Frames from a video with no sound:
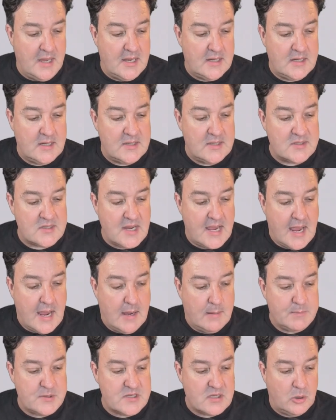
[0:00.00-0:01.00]
It is
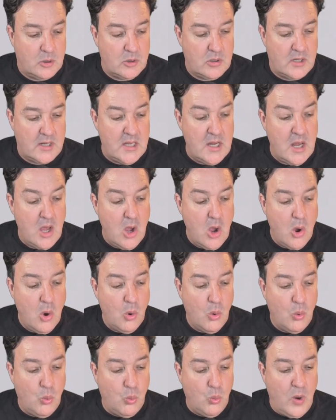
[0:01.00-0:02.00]
absolutely
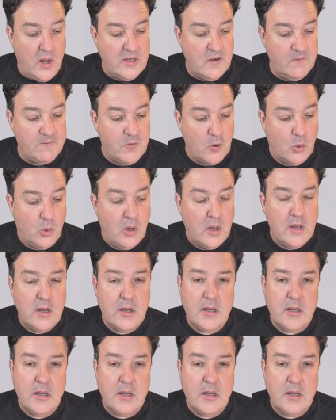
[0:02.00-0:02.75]
wonderful.